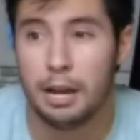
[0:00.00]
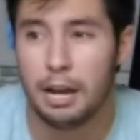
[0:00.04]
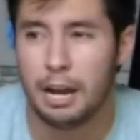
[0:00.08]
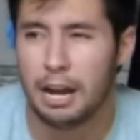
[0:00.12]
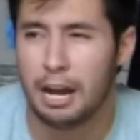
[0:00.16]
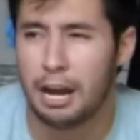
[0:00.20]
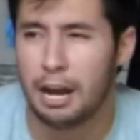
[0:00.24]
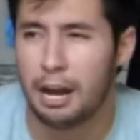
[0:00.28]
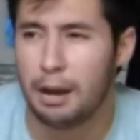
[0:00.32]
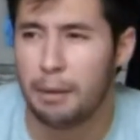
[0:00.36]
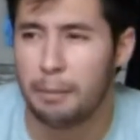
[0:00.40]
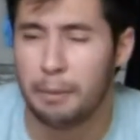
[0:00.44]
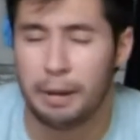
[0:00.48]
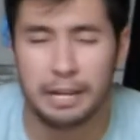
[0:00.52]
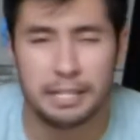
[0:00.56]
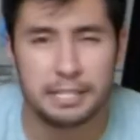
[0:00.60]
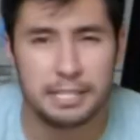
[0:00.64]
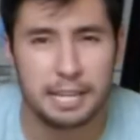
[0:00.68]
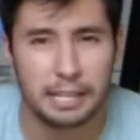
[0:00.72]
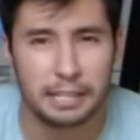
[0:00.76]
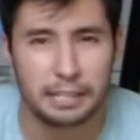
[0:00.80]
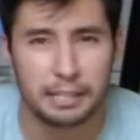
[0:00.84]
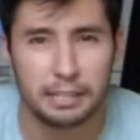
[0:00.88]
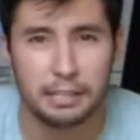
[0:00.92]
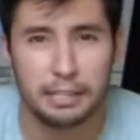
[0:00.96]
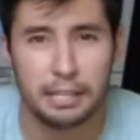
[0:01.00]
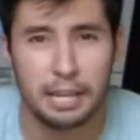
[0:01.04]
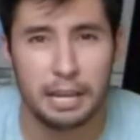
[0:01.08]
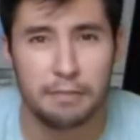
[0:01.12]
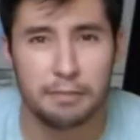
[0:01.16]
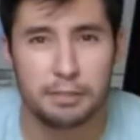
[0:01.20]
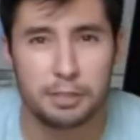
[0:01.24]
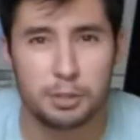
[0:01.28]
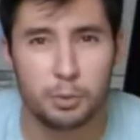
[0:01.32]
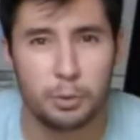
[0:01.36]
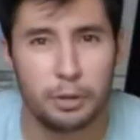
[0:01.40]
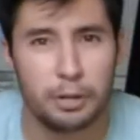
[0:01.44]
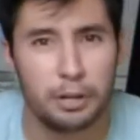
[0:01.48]
I technically
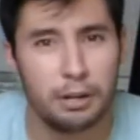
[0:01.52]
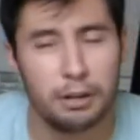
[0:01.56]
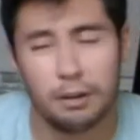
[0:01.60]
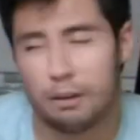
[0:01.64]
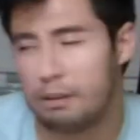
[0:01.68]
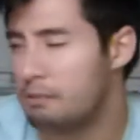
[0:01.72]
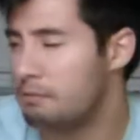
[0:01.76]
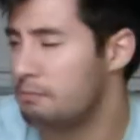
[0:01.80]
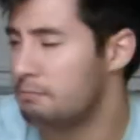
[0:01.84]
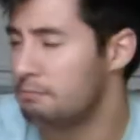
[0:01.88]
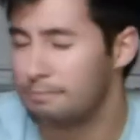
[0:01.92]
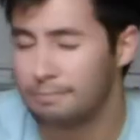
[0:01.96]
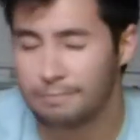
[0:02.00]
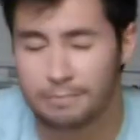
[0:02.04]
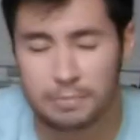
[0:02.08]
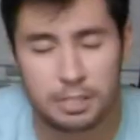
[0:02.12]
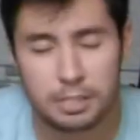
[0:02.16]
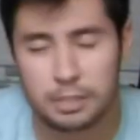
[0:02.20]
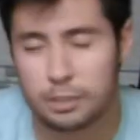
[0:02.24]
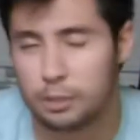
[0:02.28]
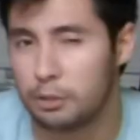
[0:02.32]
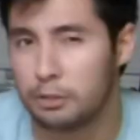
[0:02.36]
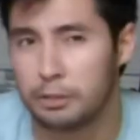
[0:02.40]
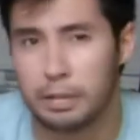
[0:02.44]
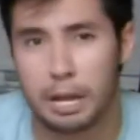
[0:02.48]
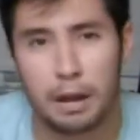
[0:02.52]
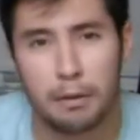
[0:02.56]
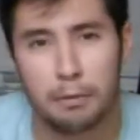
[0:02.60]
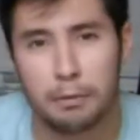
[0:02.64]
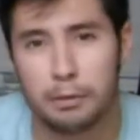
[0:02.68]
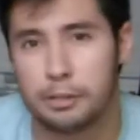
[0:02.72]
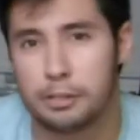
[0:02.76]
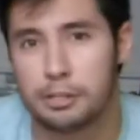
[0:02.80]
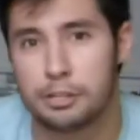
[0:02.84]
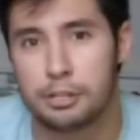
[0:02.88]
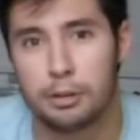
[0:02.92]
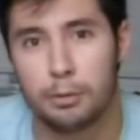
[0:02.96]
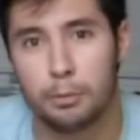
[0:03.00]
have a Twitter, still not
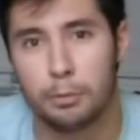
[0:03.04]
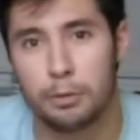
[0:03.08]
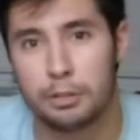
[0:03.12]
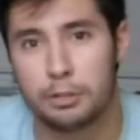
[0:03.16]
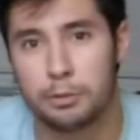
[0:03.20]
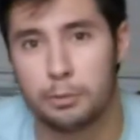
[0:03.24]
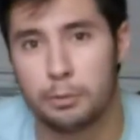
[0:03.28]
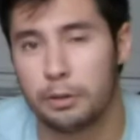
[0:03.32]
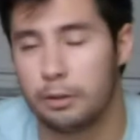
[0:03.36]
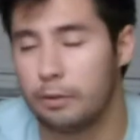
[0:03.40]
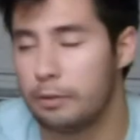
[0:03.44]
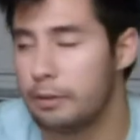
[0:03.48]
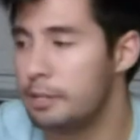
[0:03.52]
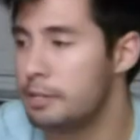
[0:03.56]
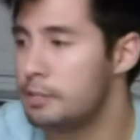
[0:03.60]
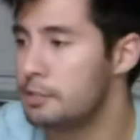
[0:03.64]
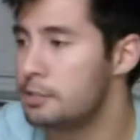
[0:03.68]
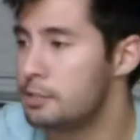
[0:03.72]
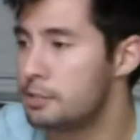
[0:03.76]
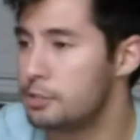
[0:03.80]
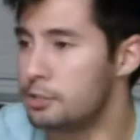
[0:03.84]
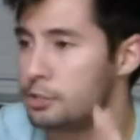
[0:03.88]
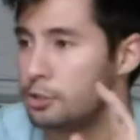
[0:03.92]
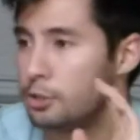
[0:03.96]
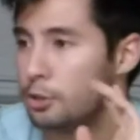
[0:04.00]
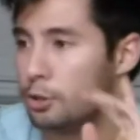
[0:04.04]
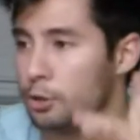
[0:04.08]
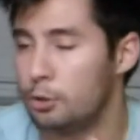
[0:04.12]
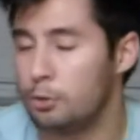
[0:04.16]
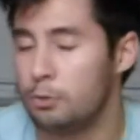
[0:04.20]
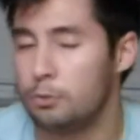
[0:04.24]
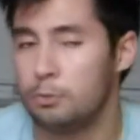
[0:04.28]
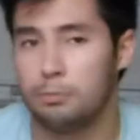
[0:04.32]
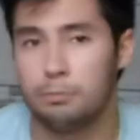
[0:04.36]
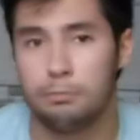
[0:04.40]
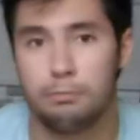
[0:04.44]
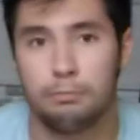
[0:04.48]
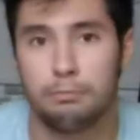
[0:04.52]
really sure what a Twitter is,
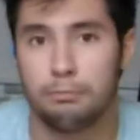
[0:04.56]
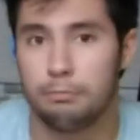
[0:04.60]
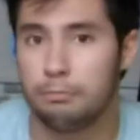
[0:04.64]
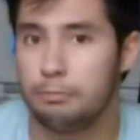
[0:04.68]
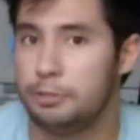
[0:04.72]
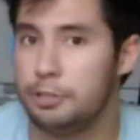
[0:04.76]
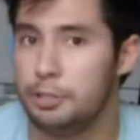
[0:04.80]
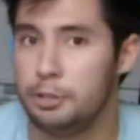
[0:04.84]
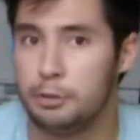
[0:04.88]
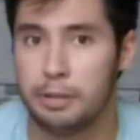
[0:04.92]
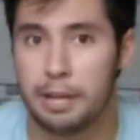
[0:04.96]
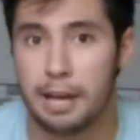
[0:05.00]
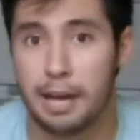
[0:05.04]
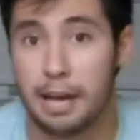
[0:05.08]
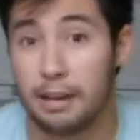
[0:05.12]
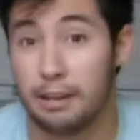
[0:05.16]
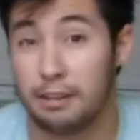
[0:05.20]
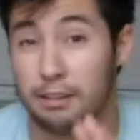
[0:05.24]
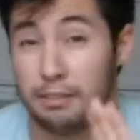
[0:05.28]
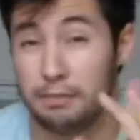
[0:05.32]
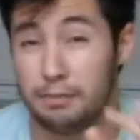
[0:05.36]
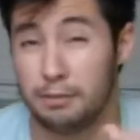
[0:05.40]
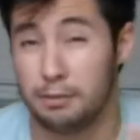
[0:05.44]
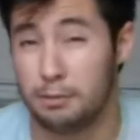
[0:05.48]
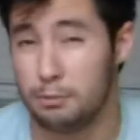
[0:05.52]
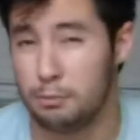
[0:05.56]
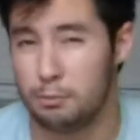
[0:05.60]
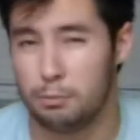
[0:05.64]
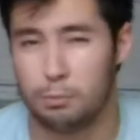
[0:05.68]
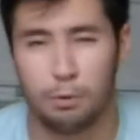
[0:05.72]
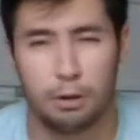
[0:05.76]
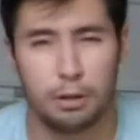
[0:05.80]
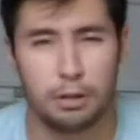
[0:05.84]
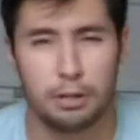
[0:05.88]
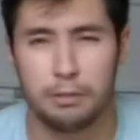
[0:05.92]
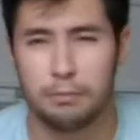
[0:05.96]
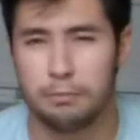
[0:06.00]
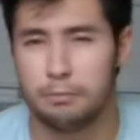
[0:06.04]
so do that if you
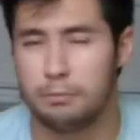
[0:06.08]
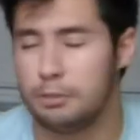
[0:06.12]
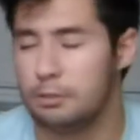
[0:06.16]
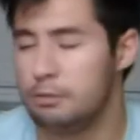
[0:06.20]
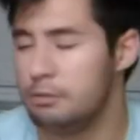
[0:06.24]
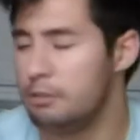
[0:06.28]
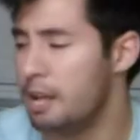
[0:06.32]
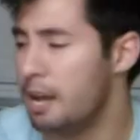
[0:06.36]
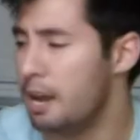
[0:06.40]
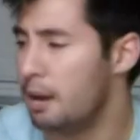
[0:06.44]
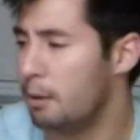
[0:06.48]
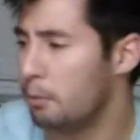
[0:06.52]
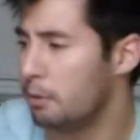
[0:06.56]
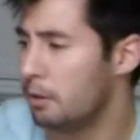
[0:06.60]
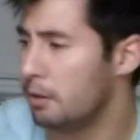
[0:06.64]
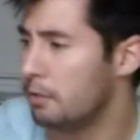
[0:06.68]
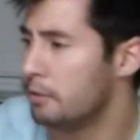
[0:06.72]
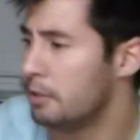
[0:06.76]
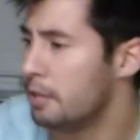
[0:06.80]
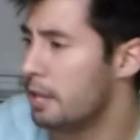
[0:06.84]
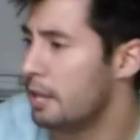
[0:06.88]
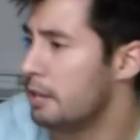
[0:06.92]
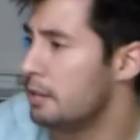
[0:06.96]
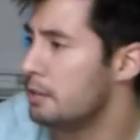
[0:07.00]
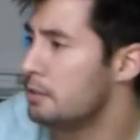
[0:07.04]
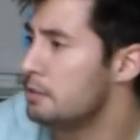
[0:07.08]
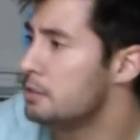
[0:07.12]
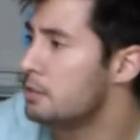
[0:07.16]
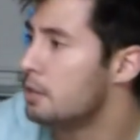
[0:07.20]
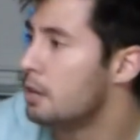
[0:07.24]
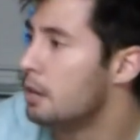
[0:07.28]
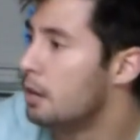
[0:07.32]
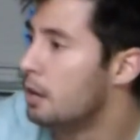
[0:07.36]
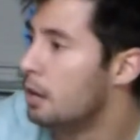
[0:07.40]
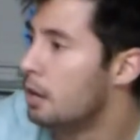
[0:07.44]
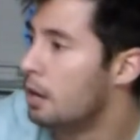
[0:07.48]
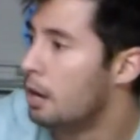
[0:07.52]
want to do that, whatever that is.